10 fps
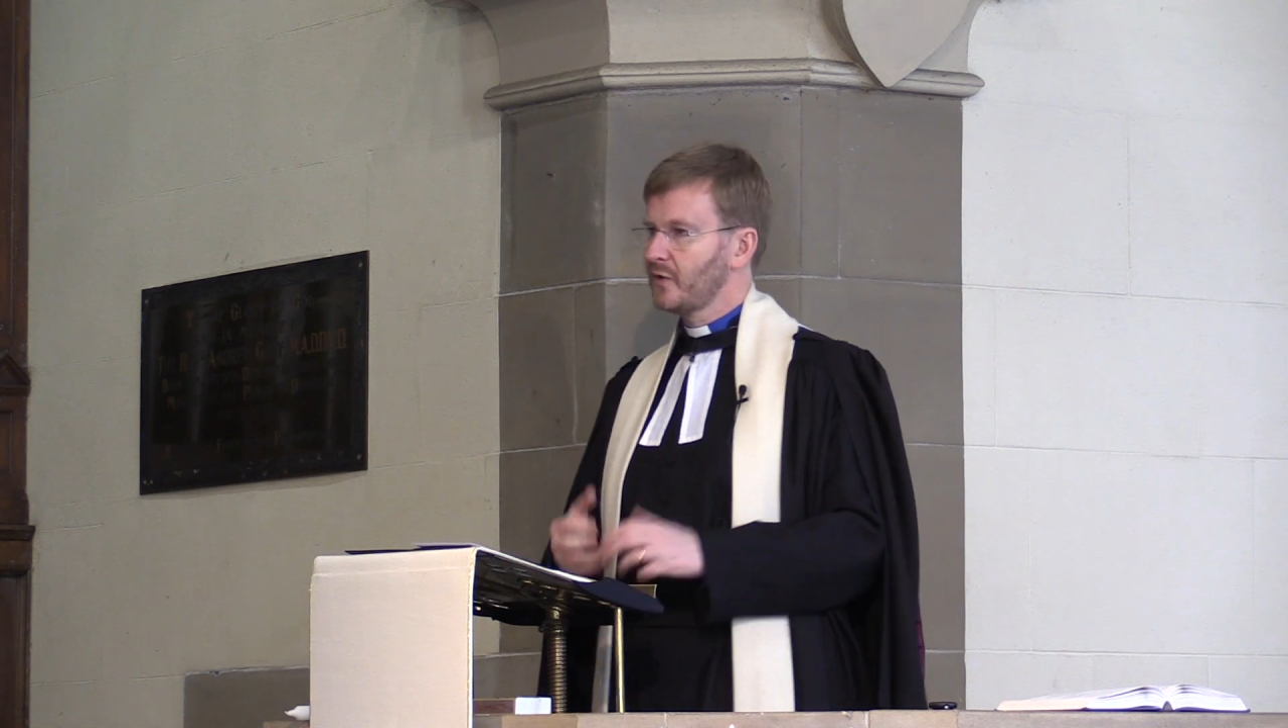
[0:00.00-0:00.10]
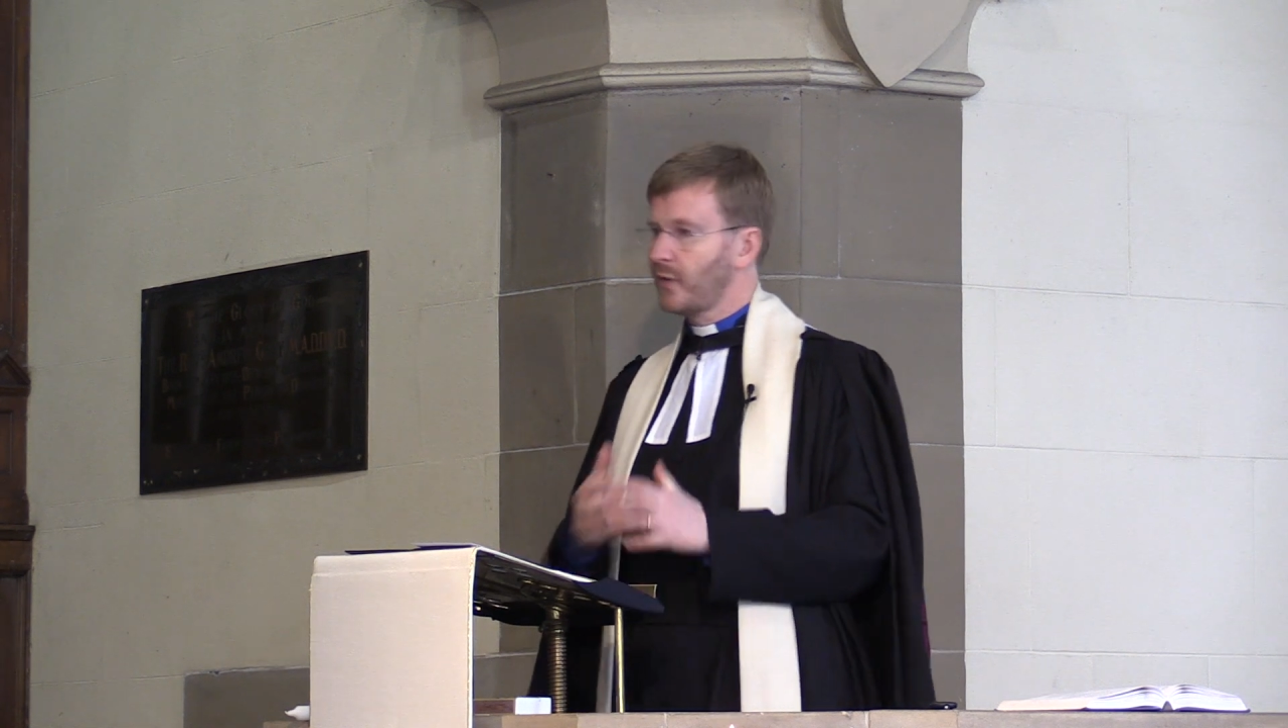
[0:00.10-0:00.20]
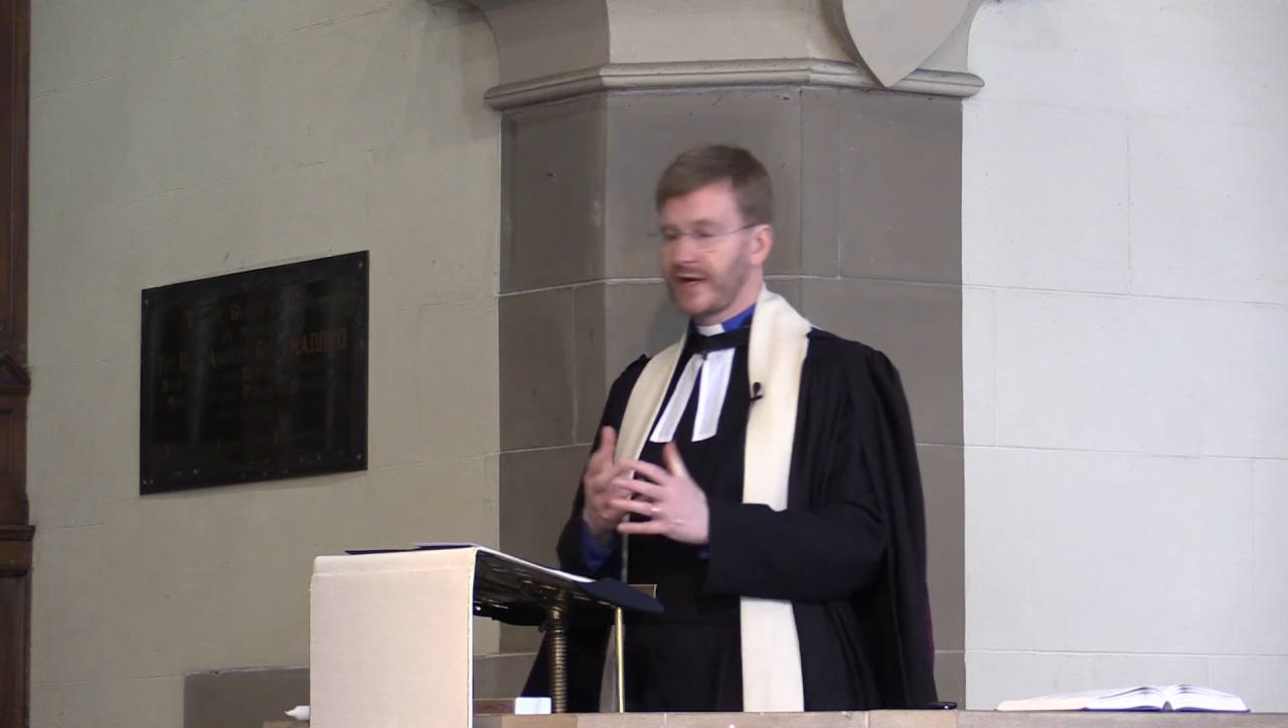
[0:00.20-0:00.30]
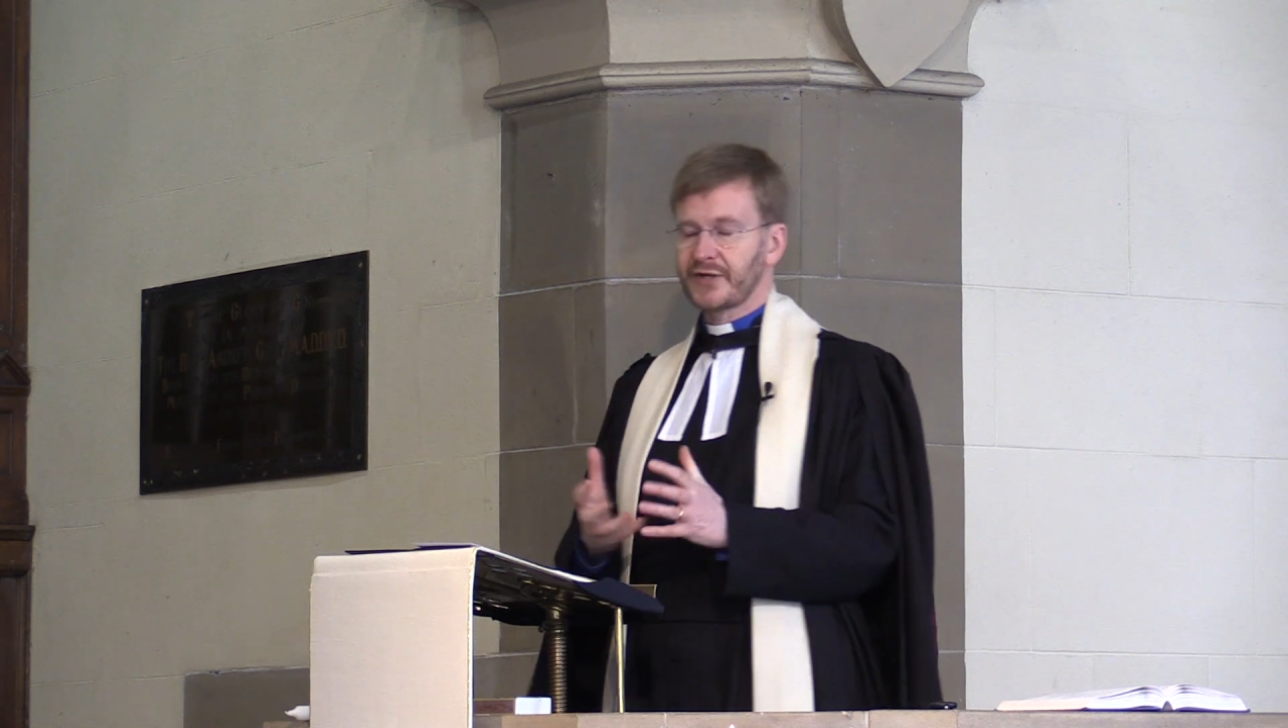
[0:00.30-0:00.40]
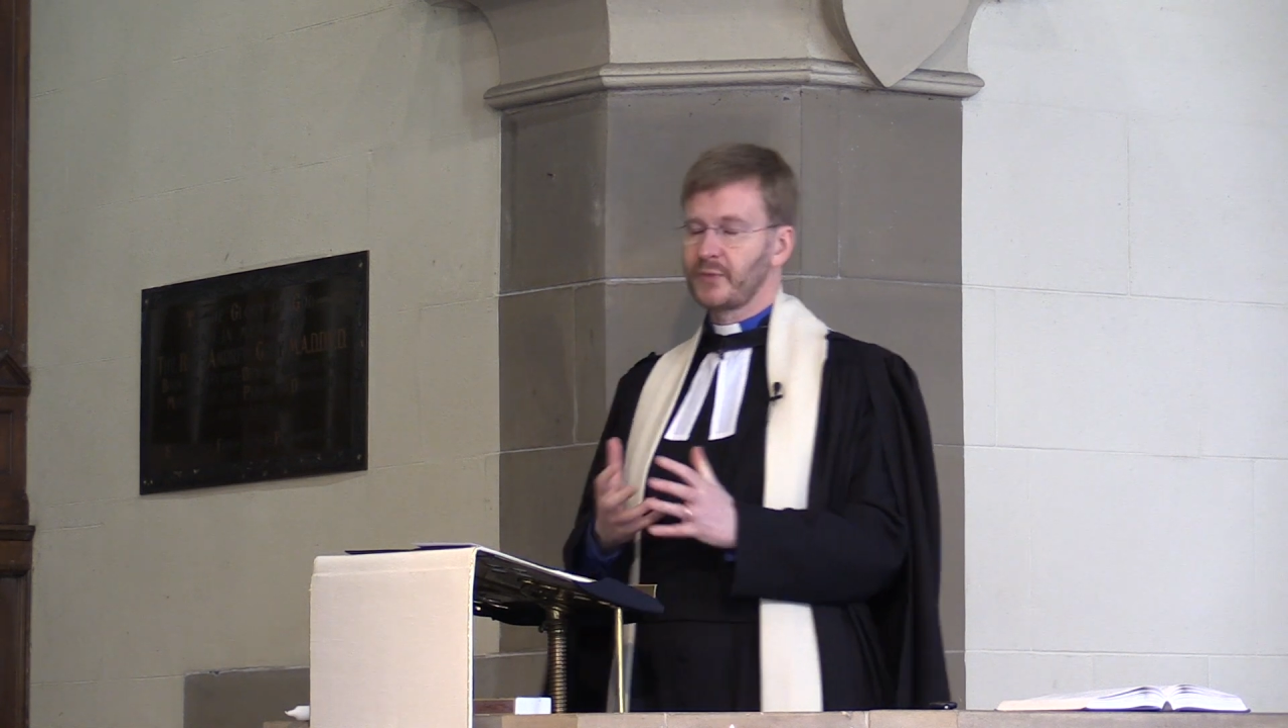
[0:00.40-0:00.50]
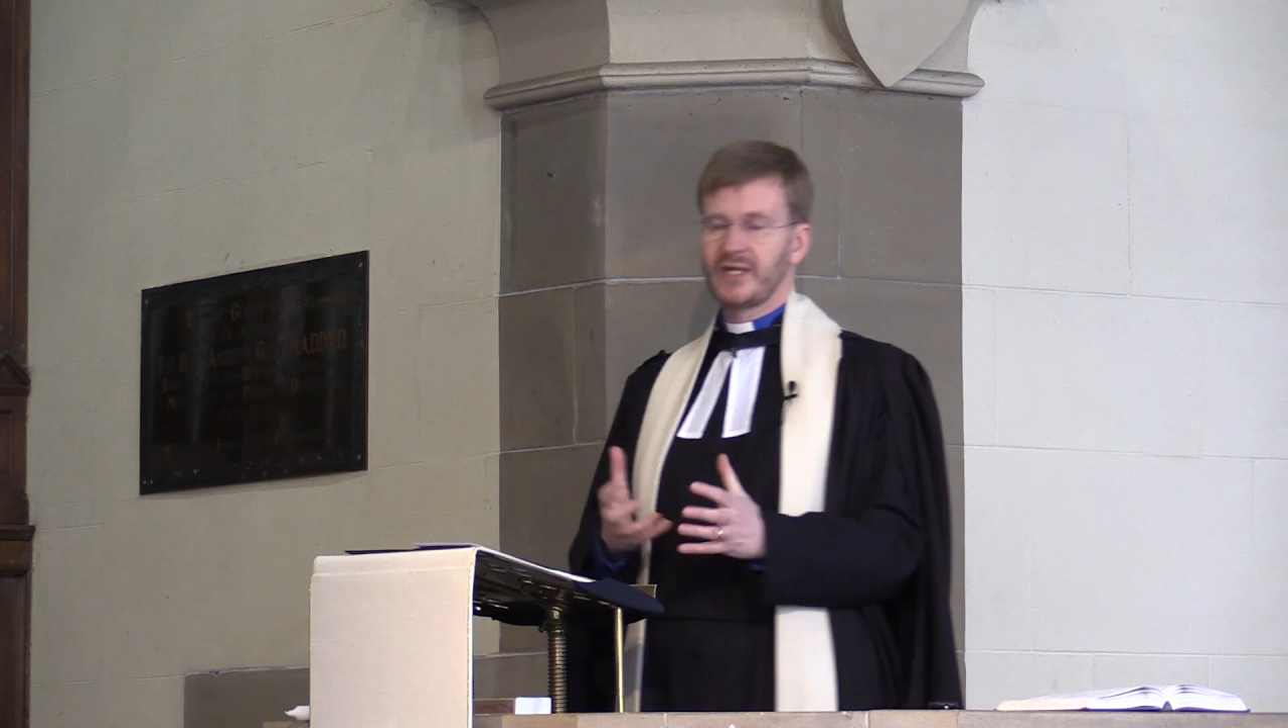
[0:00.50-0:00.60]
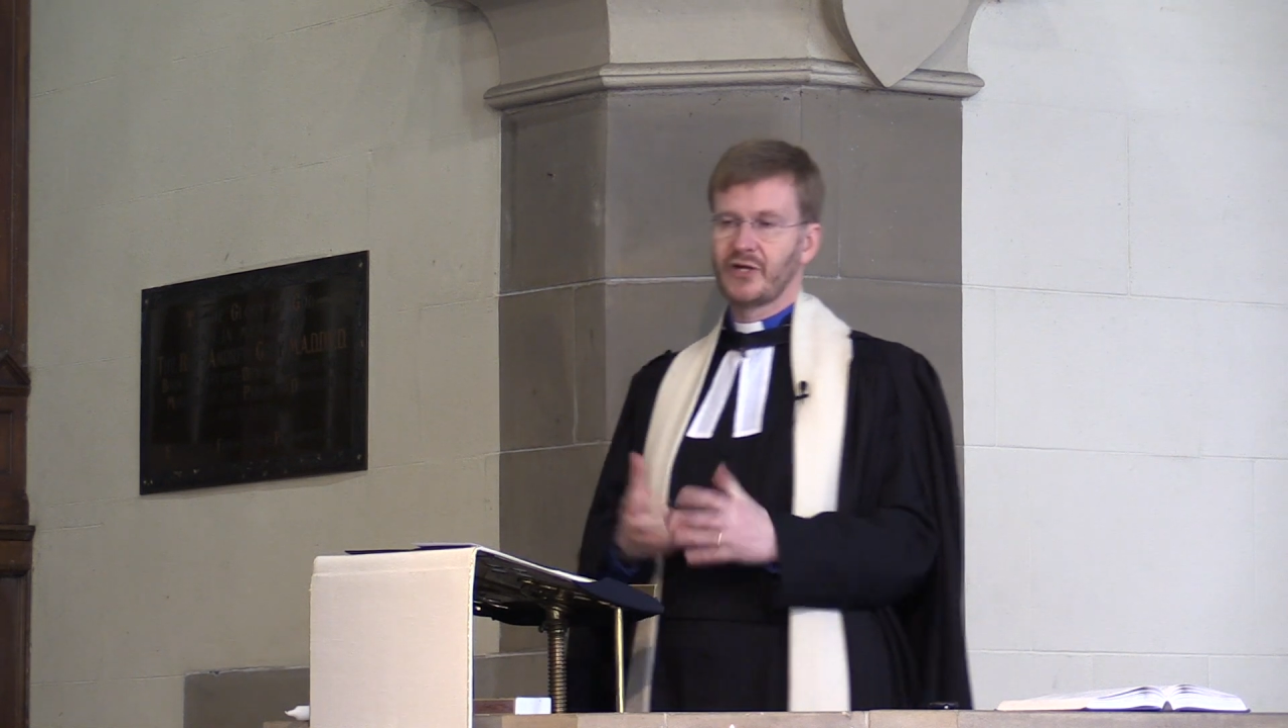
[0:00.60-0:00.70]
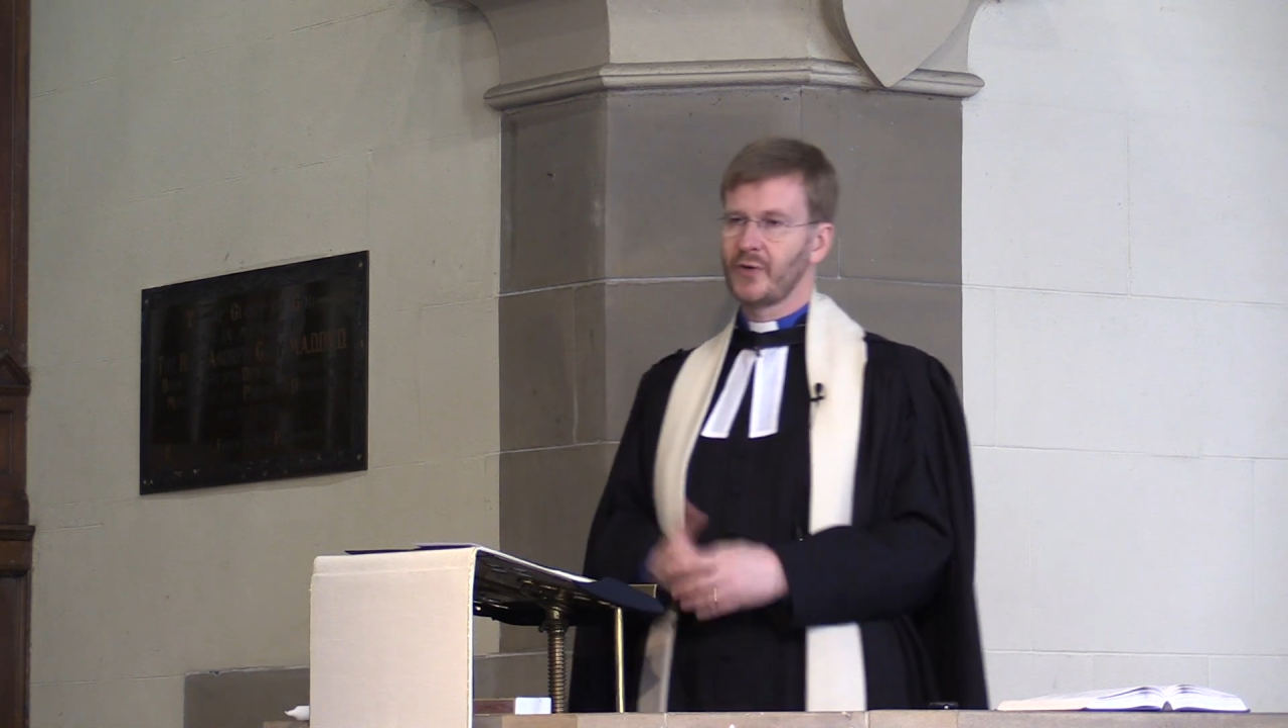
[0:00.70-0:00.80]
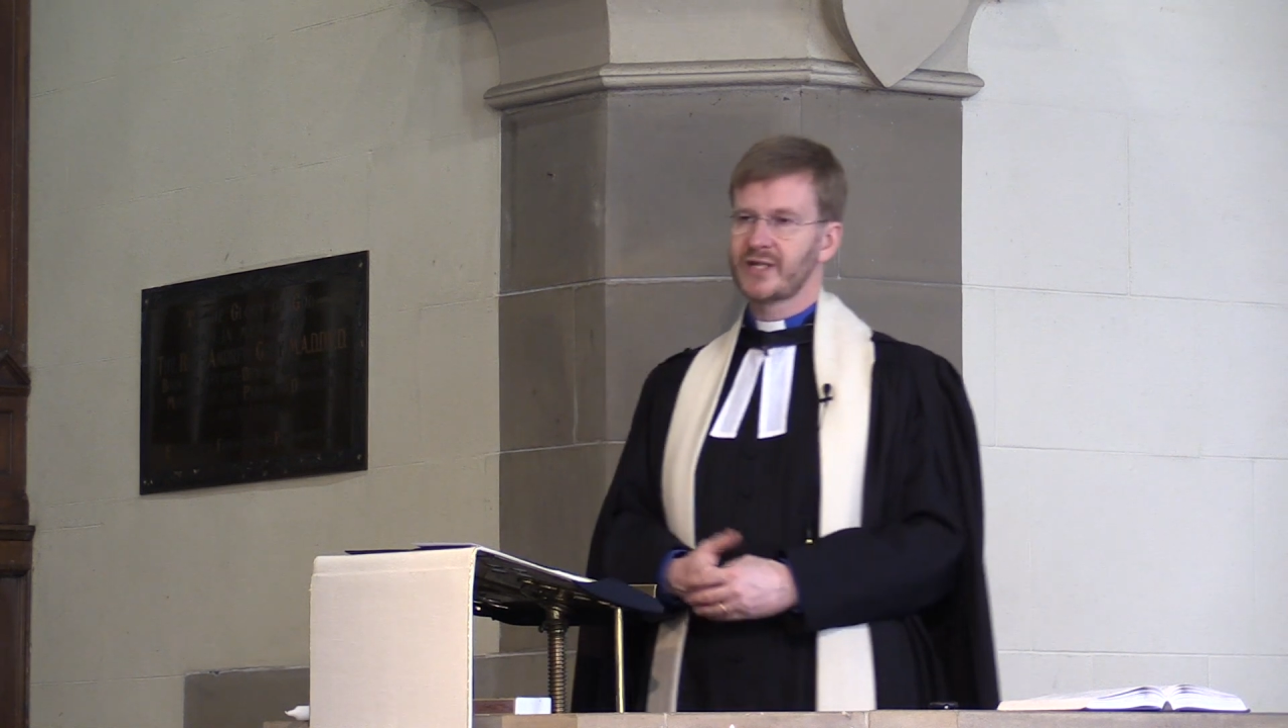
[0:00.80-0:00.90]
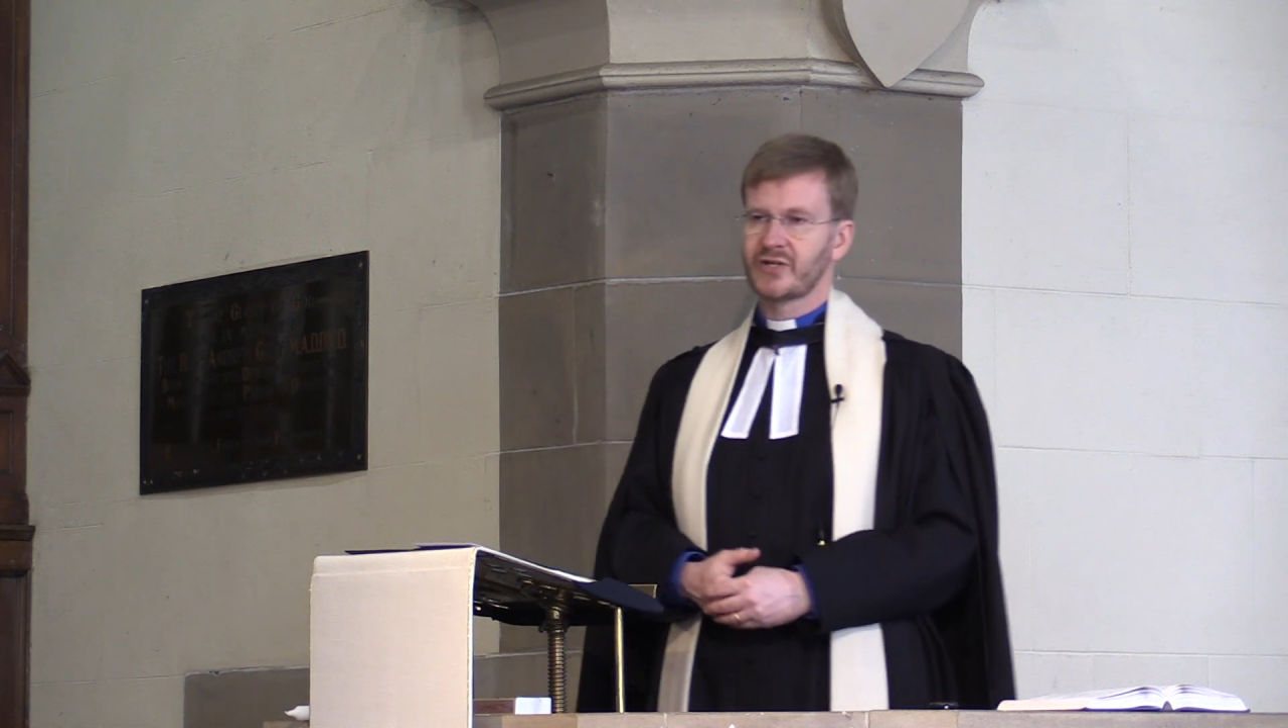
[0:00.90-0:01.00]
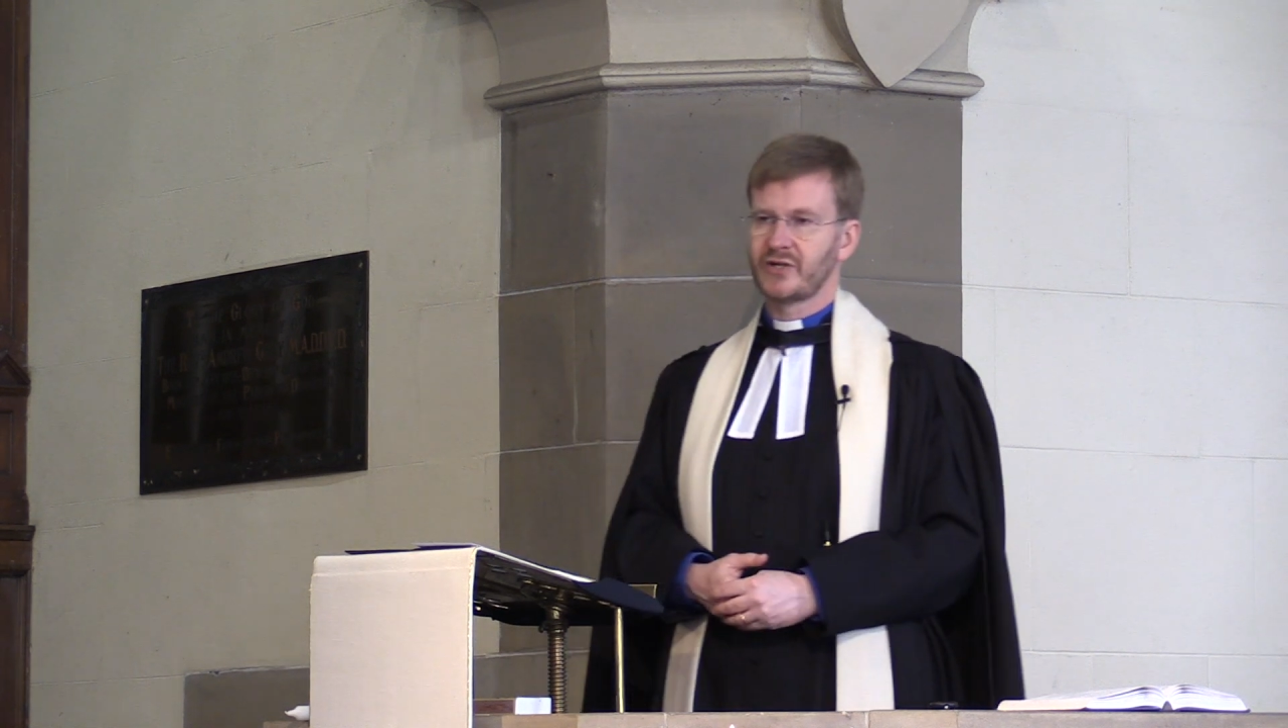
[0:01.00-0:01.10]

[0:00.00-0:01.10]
whether we know it